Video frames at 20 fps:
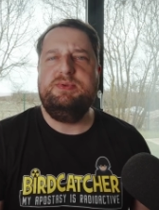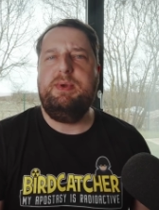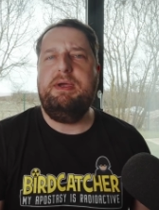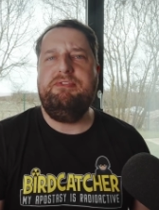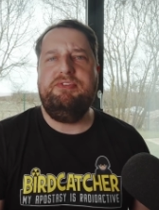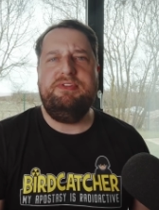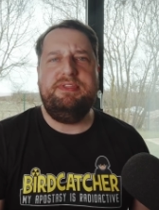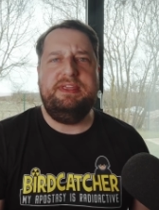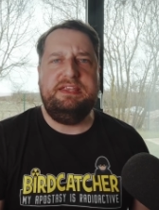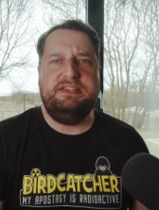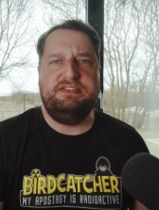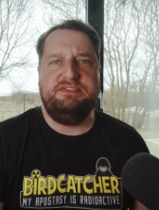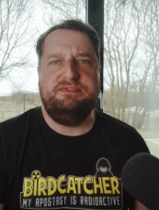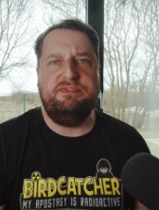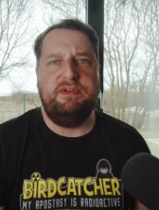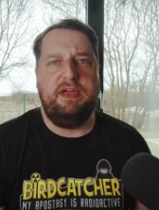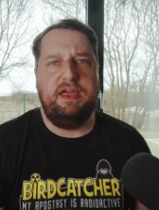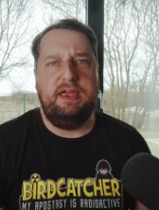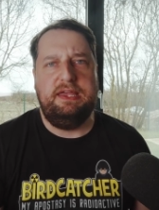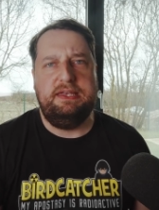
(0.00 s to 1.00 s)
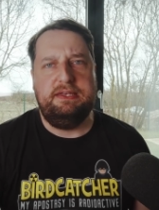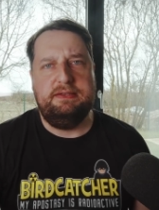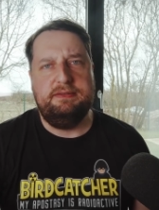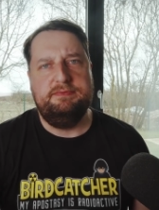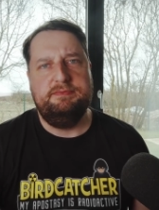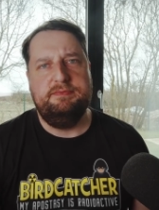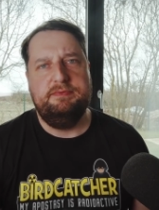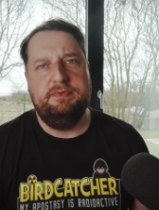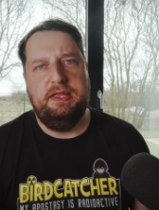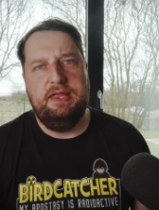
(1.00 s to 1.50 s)
so everything's fine.
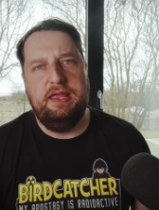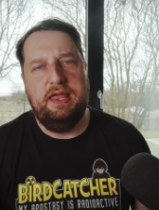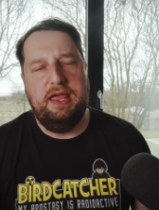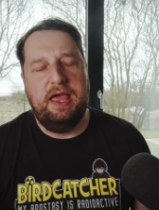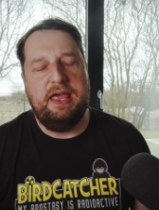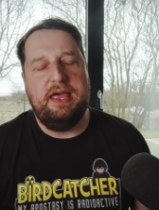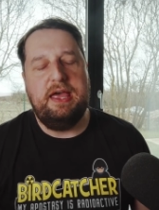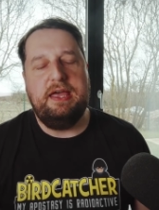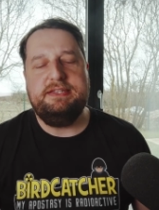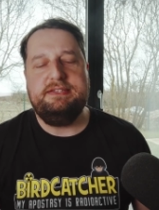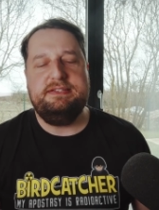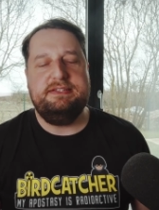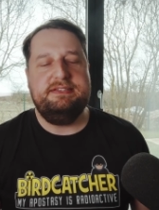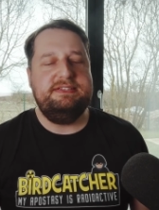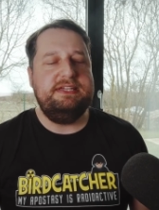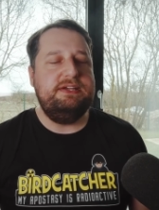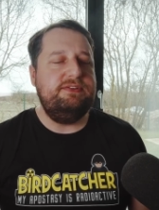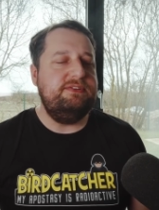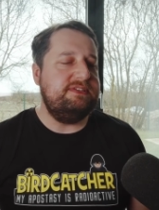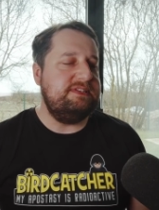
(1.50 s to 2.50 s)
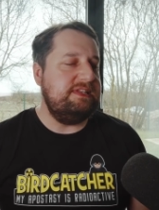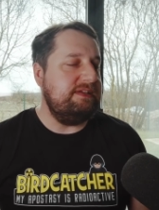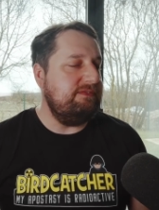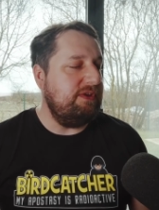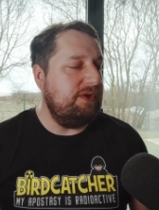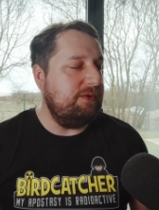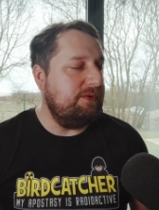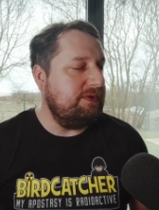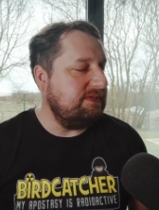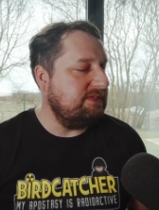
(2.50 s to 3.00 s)

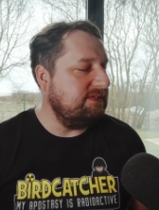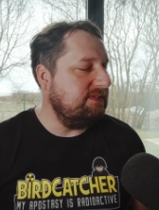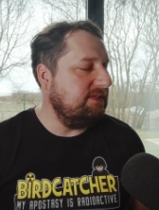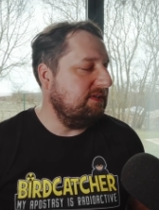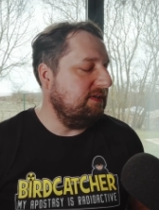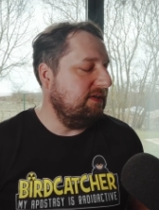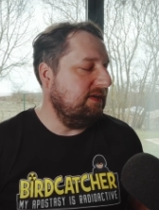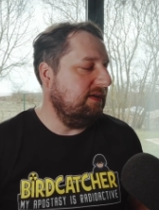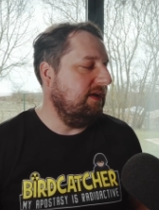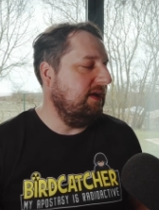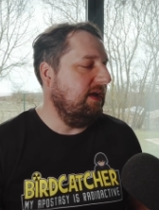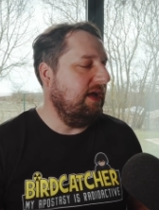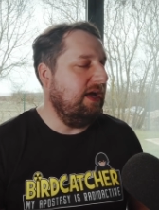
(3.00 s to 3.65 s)
Seriously, viewers,